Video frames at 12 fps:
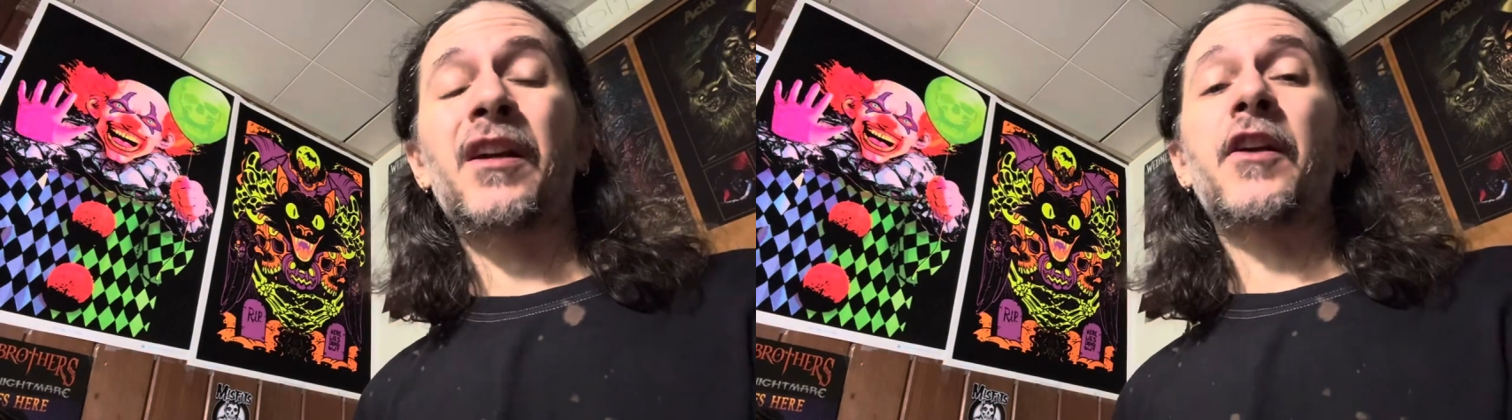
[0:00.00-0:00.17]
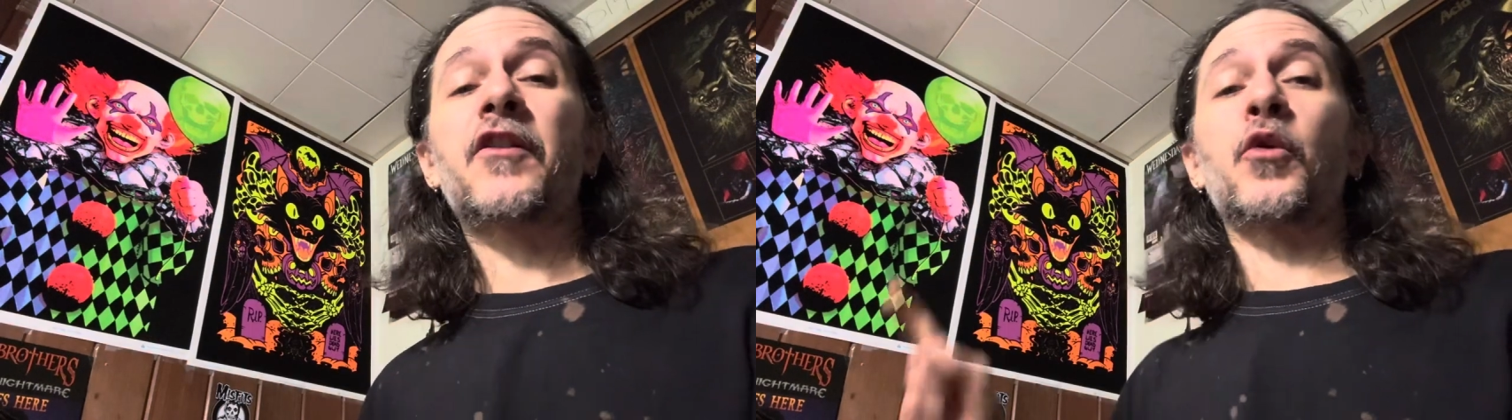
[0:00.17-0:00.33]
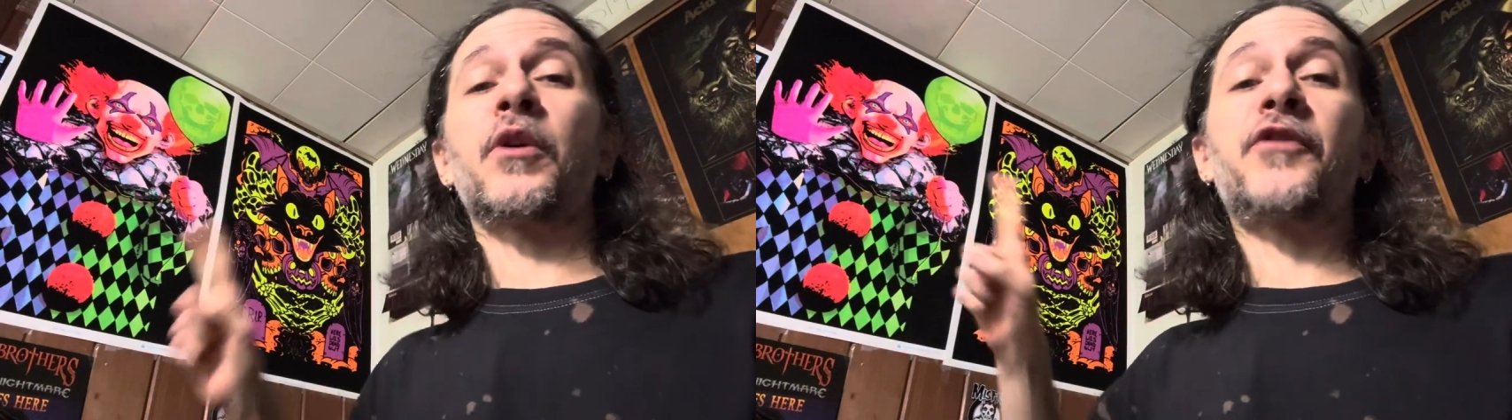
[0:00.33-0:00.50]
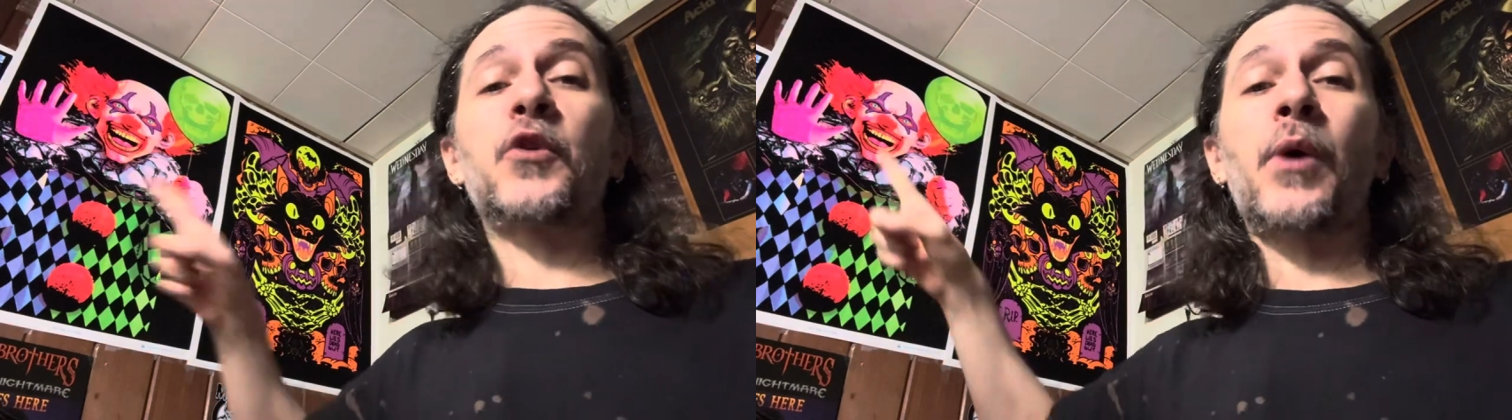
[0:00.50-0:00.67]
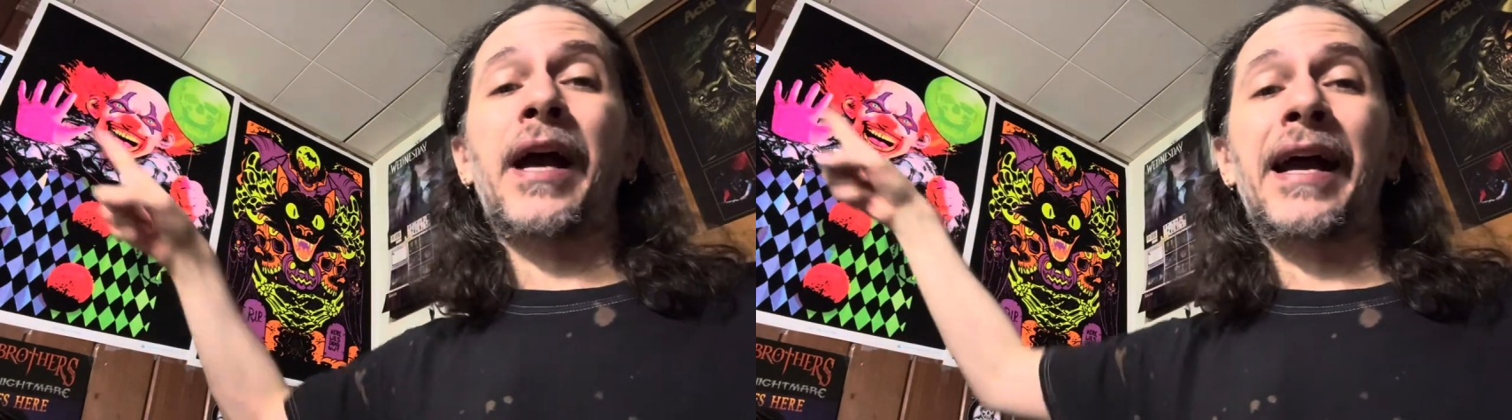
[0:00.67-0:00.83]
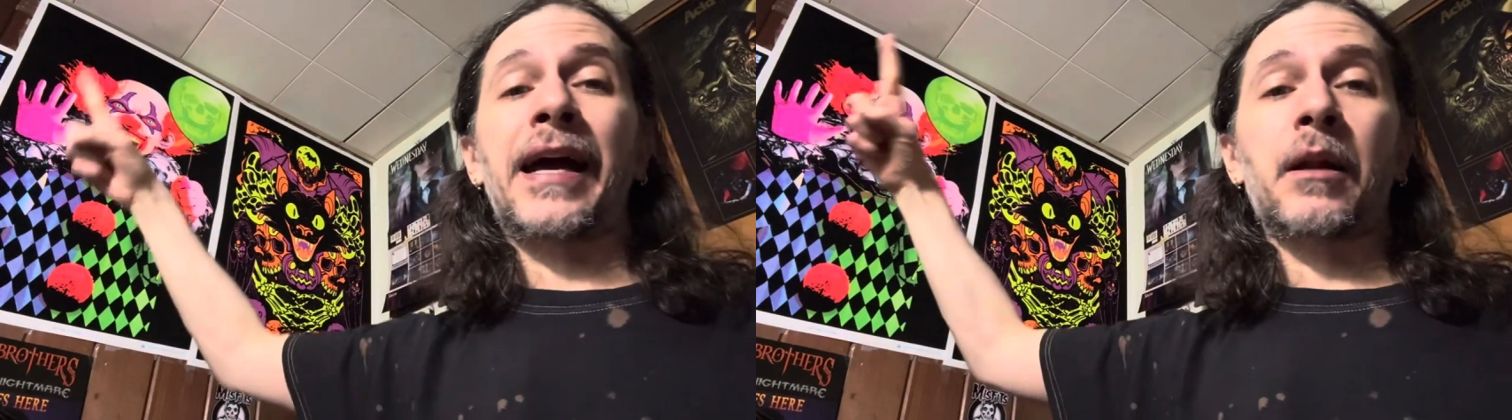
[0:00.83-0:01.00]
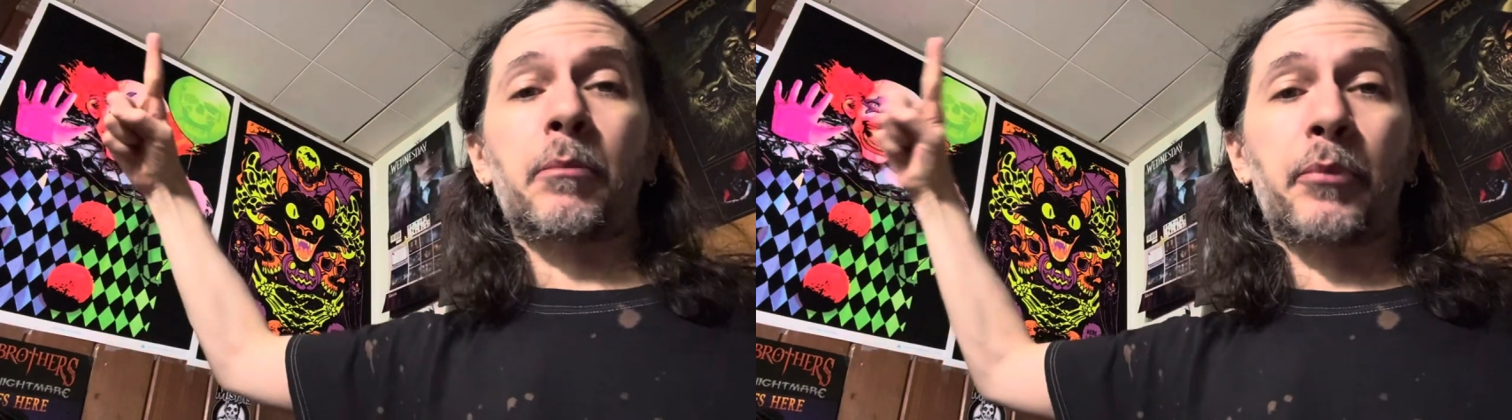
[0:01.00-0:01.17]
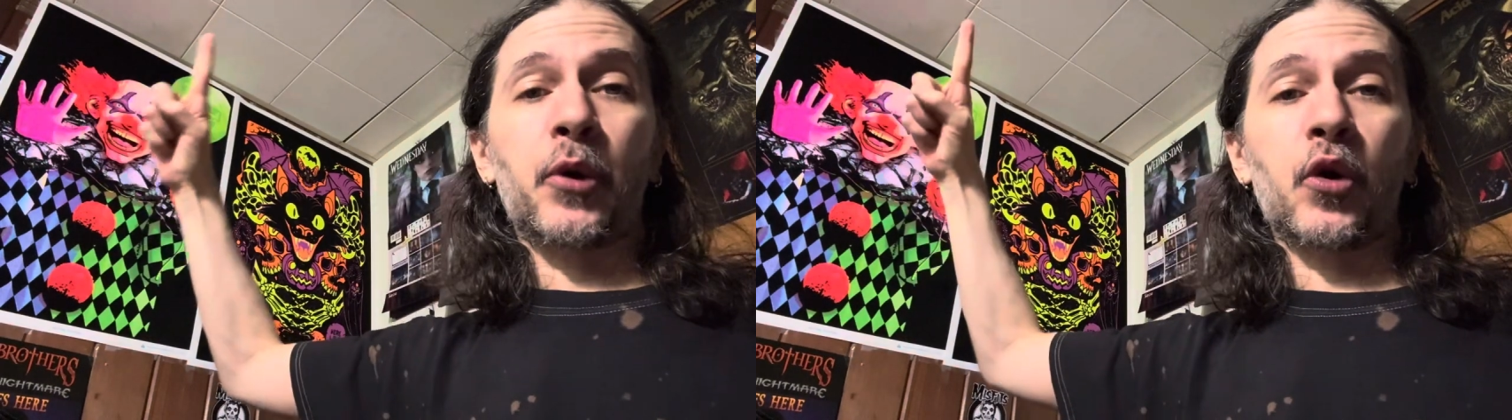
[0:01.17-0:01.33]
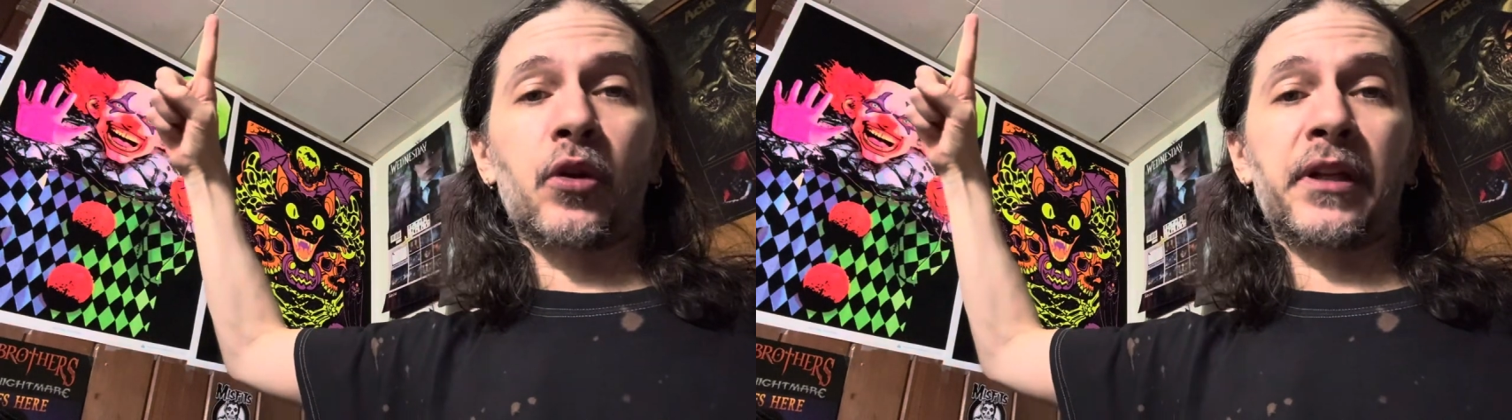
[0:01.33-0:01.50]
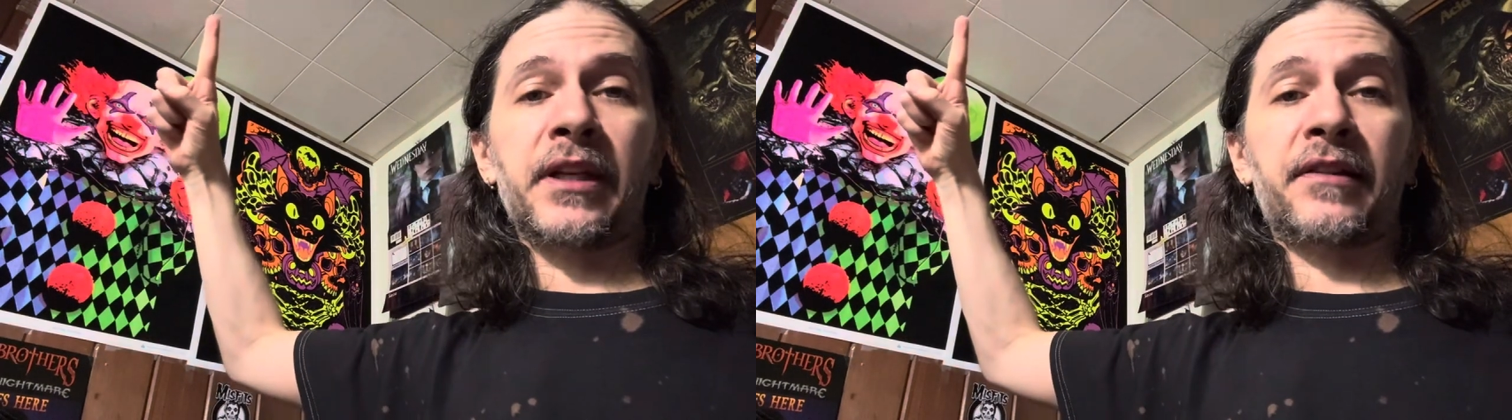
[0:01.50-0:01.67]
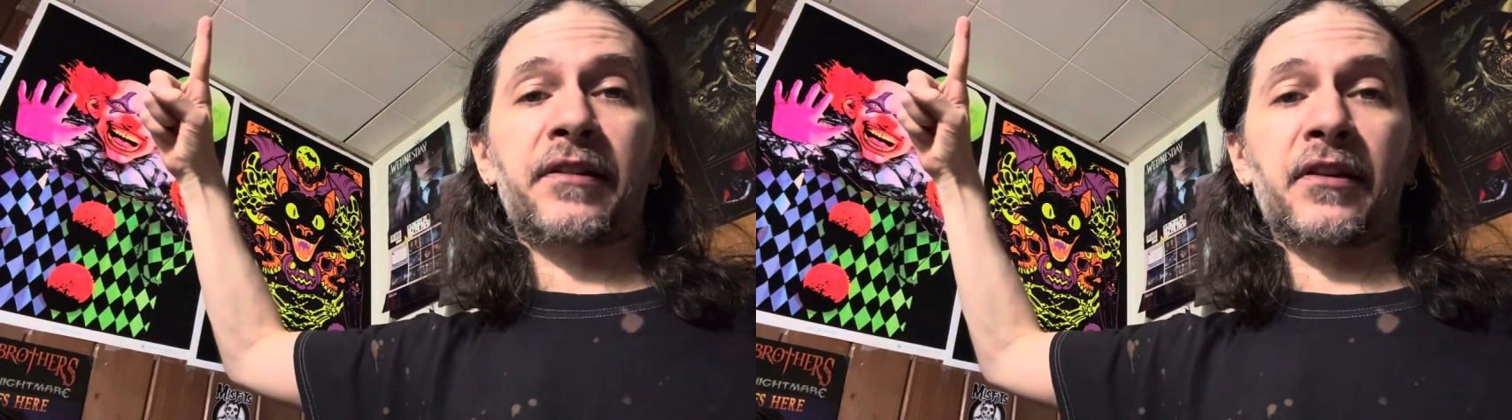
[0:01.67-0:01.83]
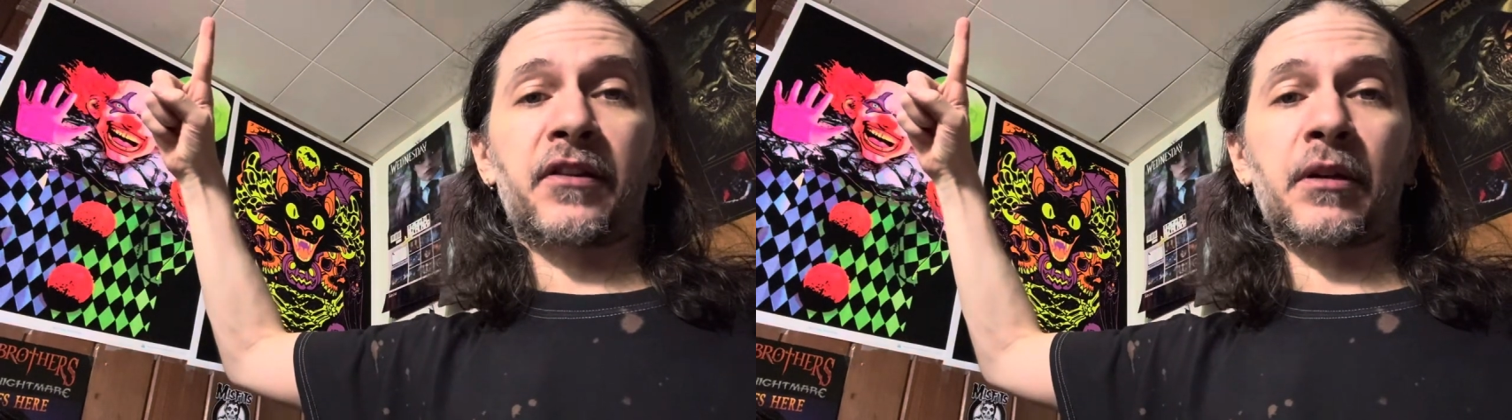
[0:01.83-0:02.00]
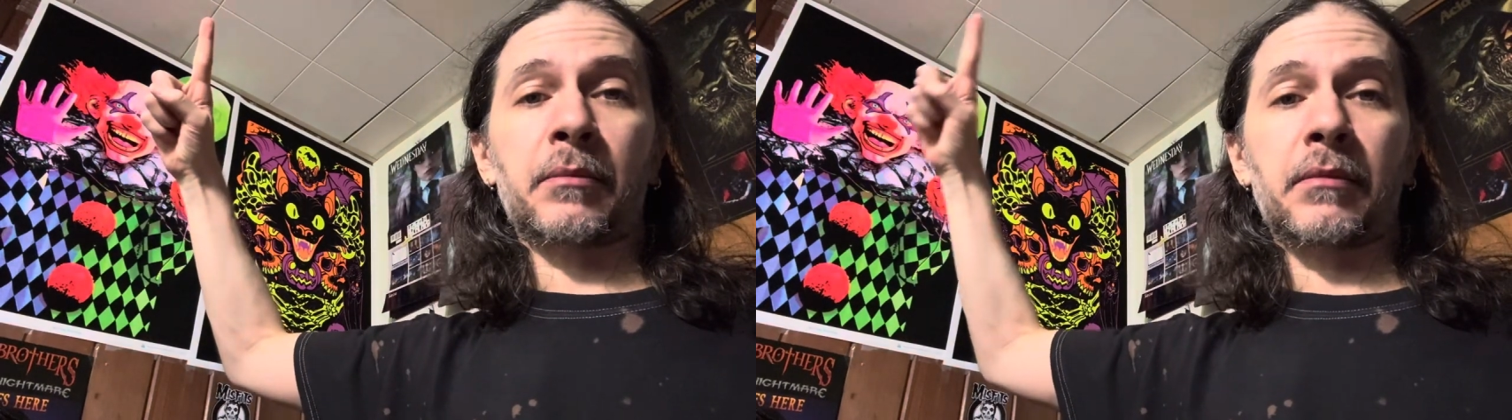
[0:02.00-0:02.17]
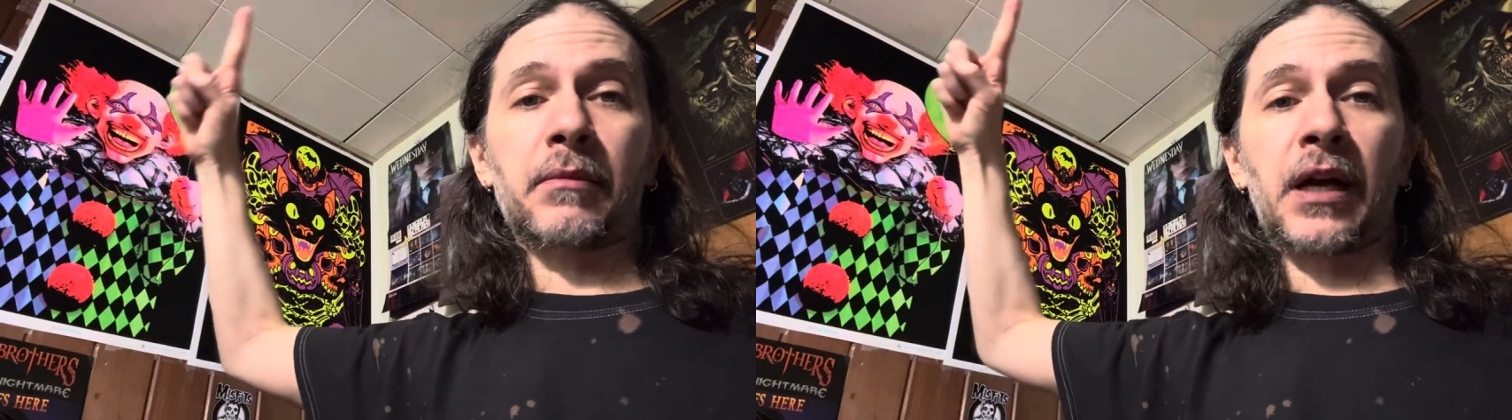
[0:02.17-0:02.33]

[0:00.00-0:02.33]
So if you had a pulley system